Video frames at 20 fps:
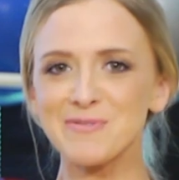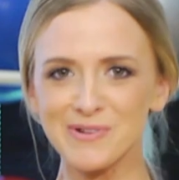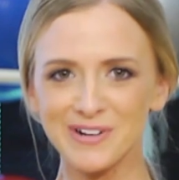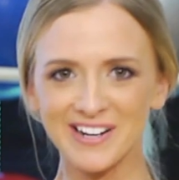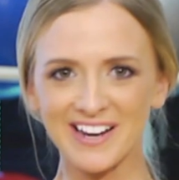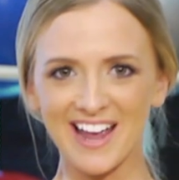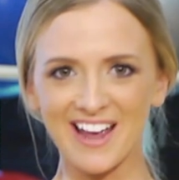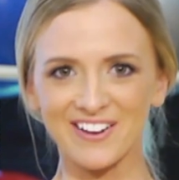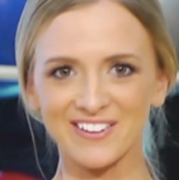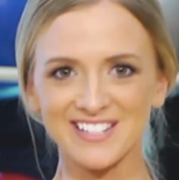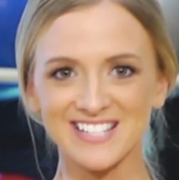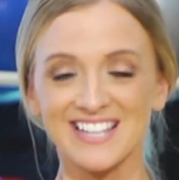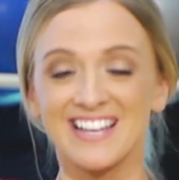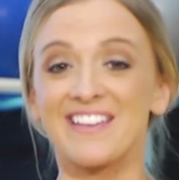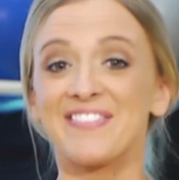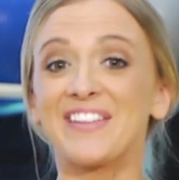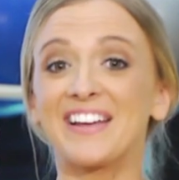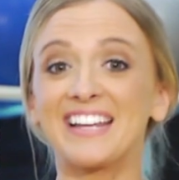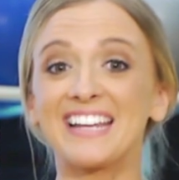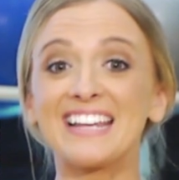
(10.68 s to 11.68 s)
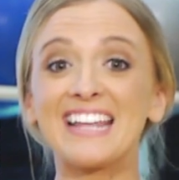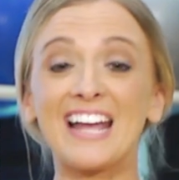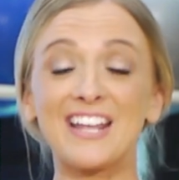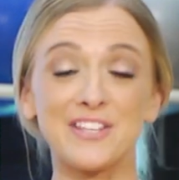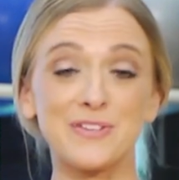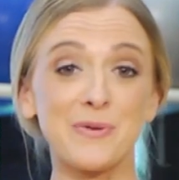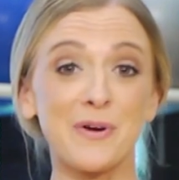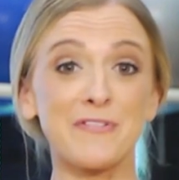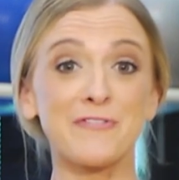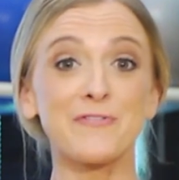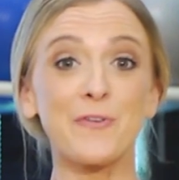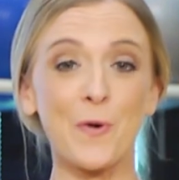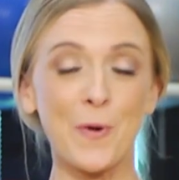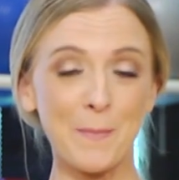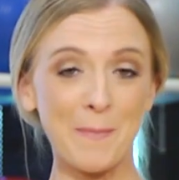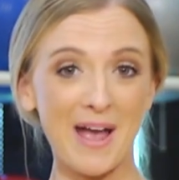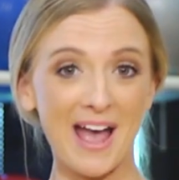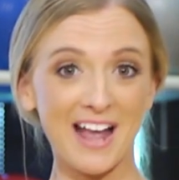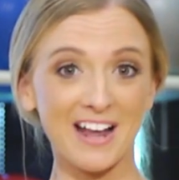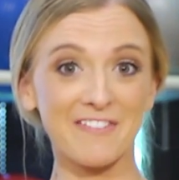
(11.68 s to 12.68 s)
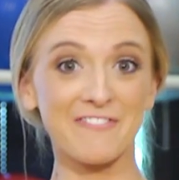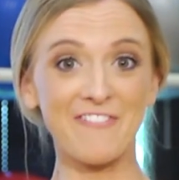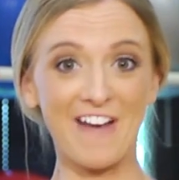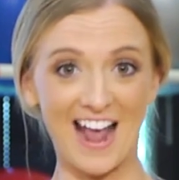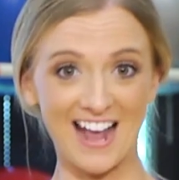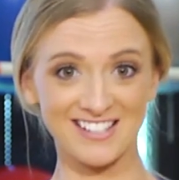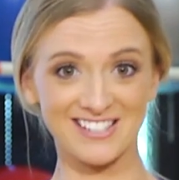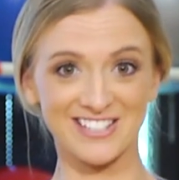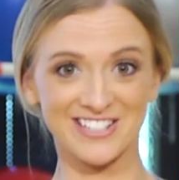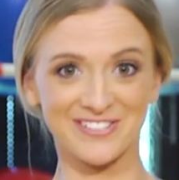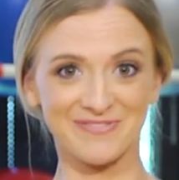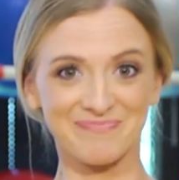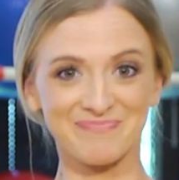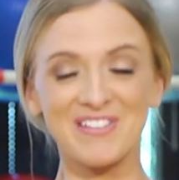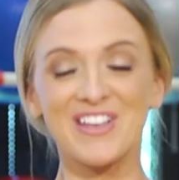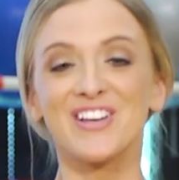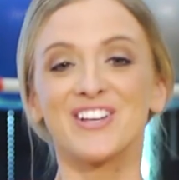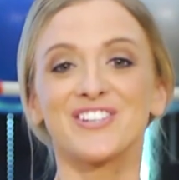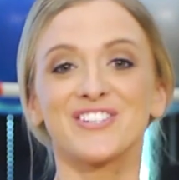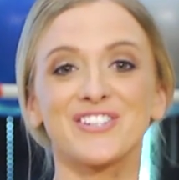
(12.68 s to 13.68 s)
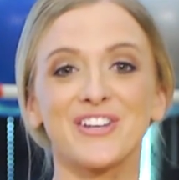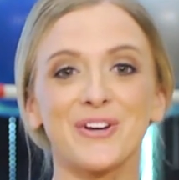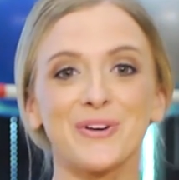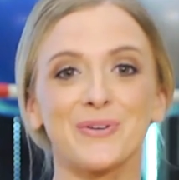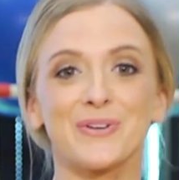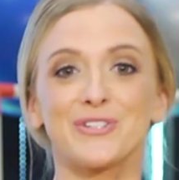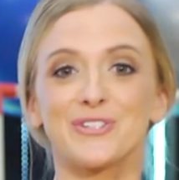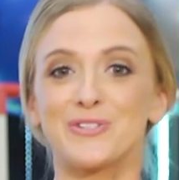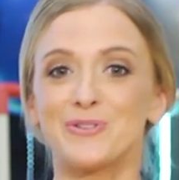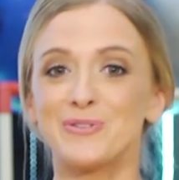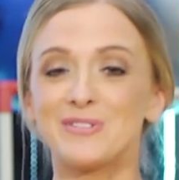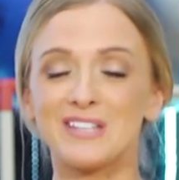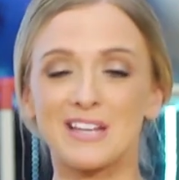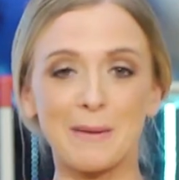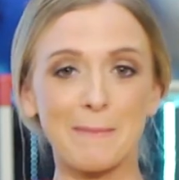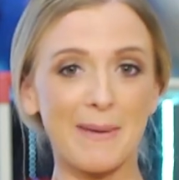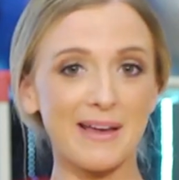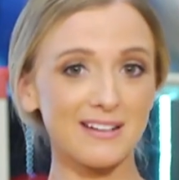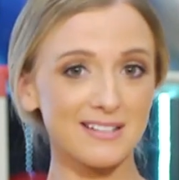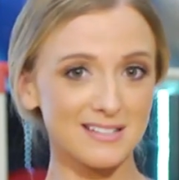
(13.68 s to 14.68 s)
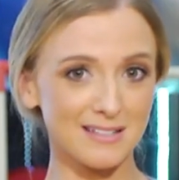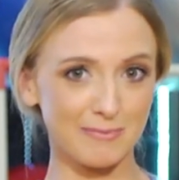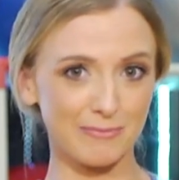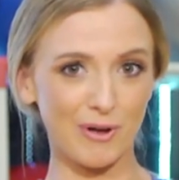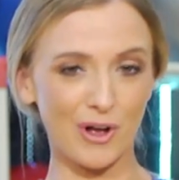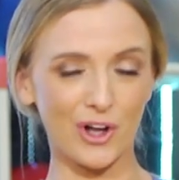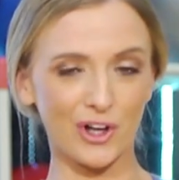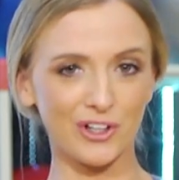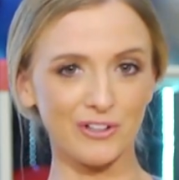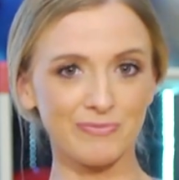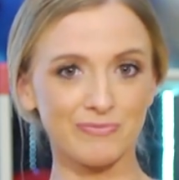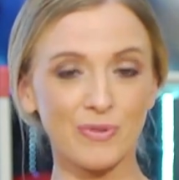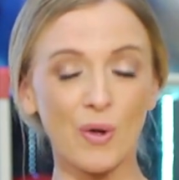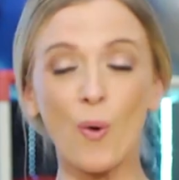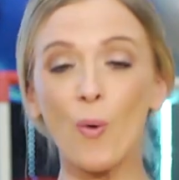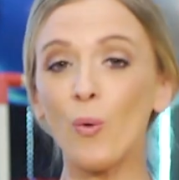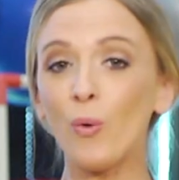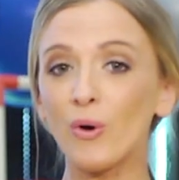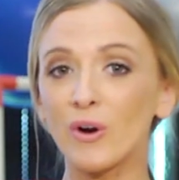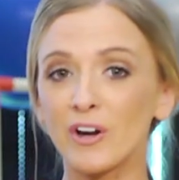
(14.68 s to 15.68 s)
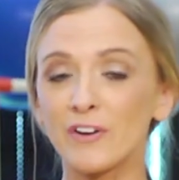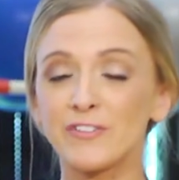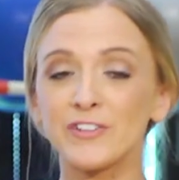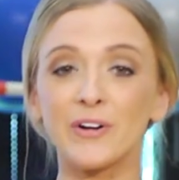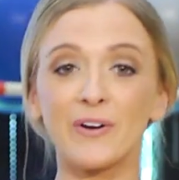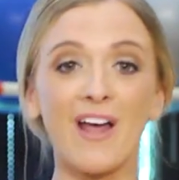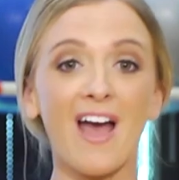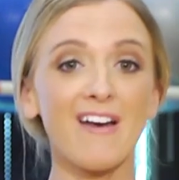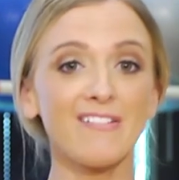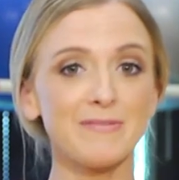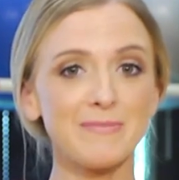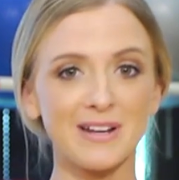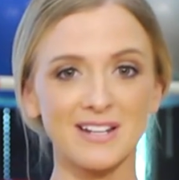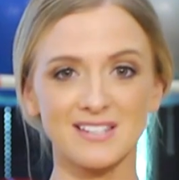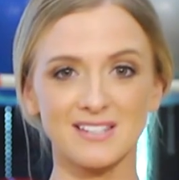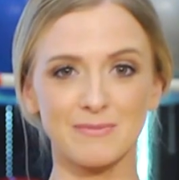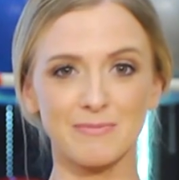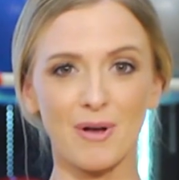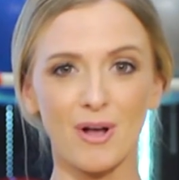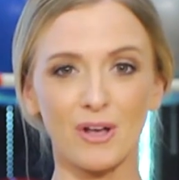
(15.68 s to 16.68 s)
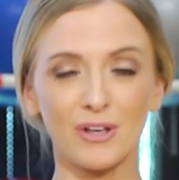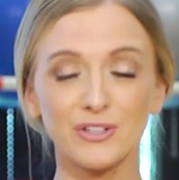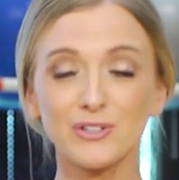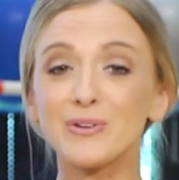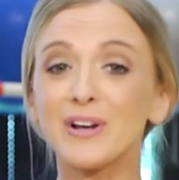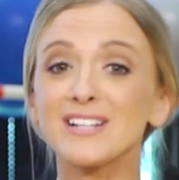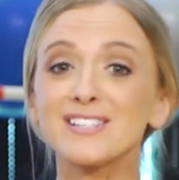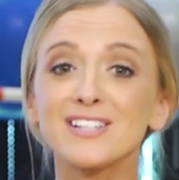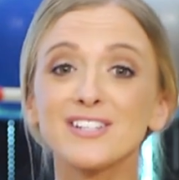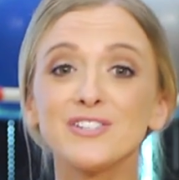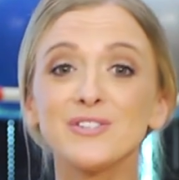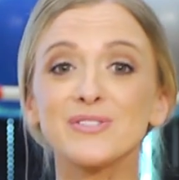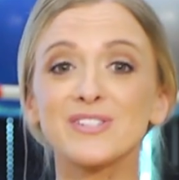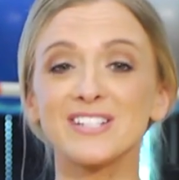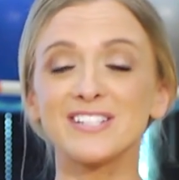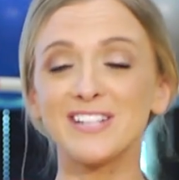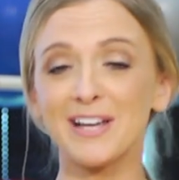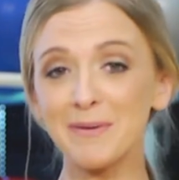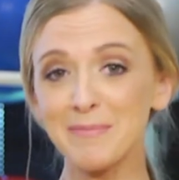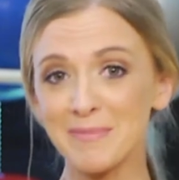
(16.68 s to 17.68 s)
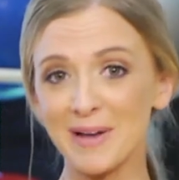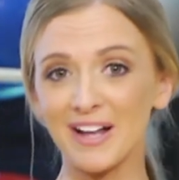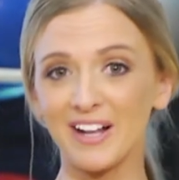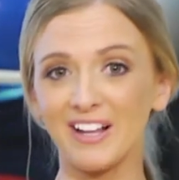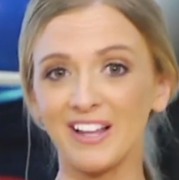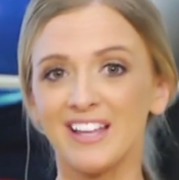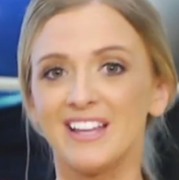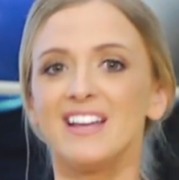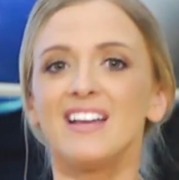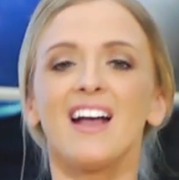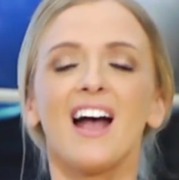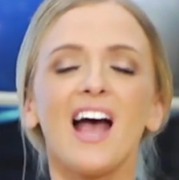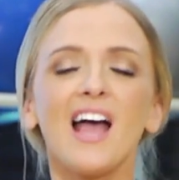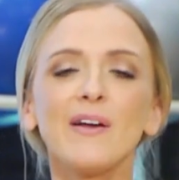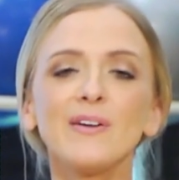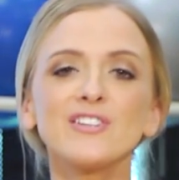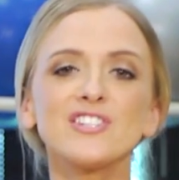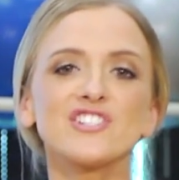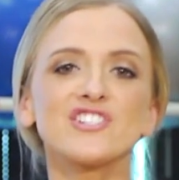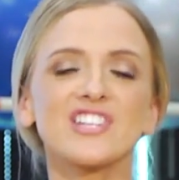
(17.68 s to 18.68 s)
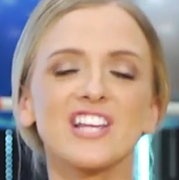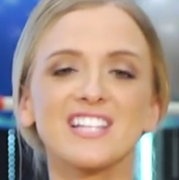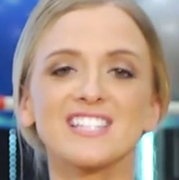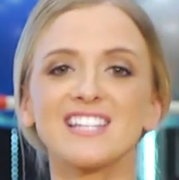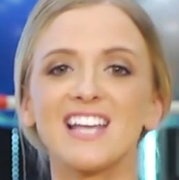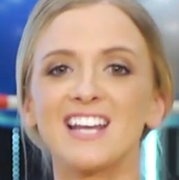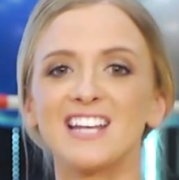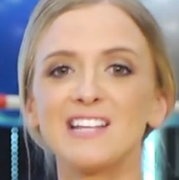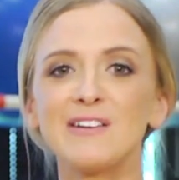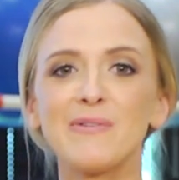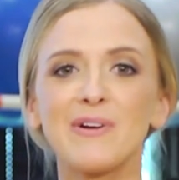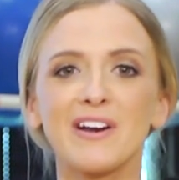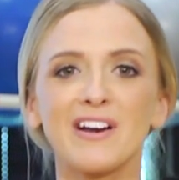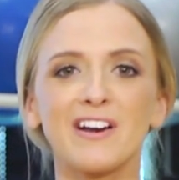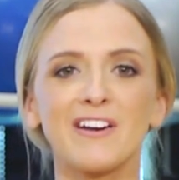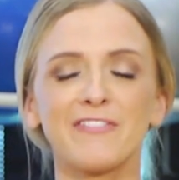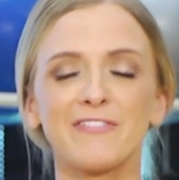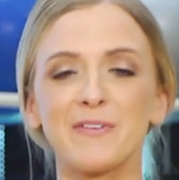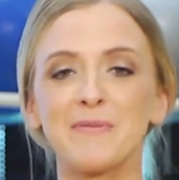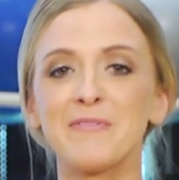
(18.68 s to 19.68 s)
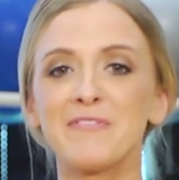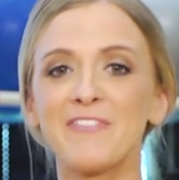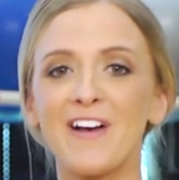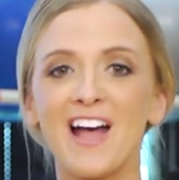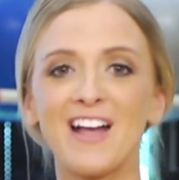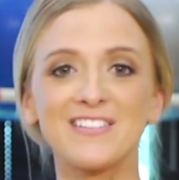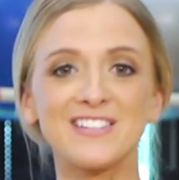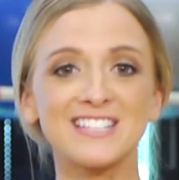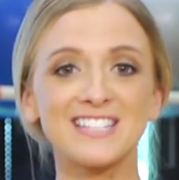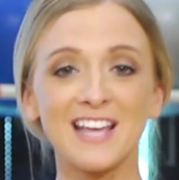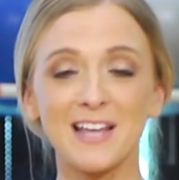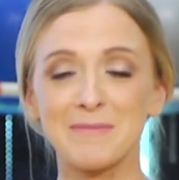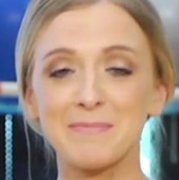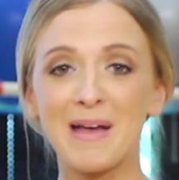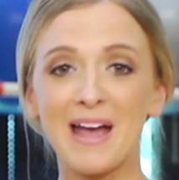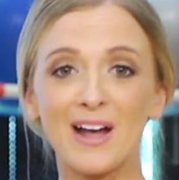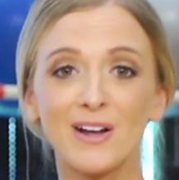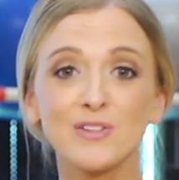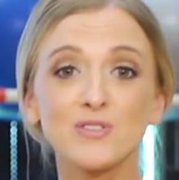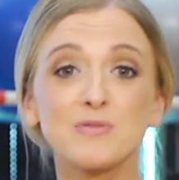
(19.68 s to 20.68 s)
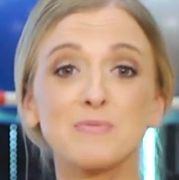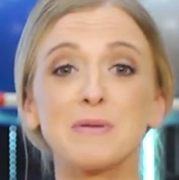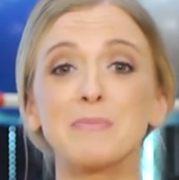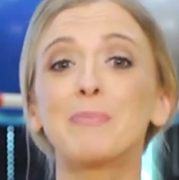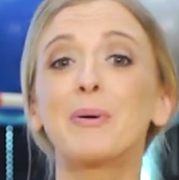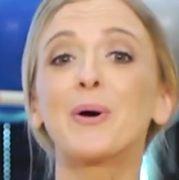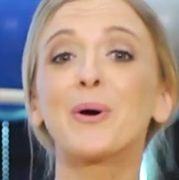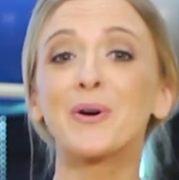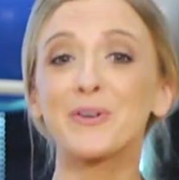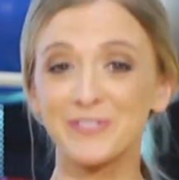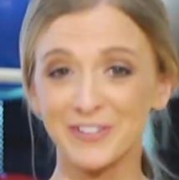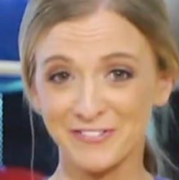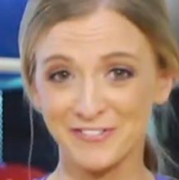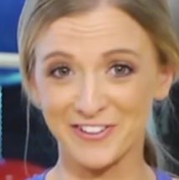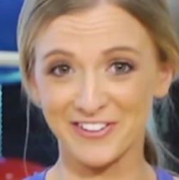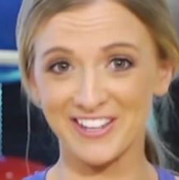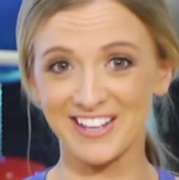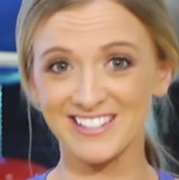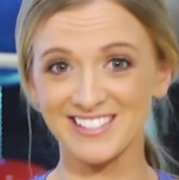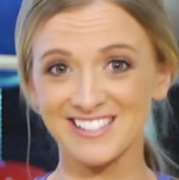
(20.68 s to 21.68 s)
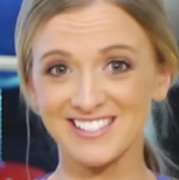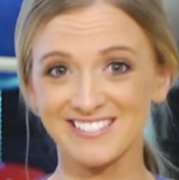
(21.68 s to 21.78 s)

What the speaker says: workouts that can get you a 4-pack fast. So using a medicine ball, or if you don't have a medicine ball, you guys can use a dumbbell. I would suggest anywhere from 5 to 10 pounds would be perfect for this.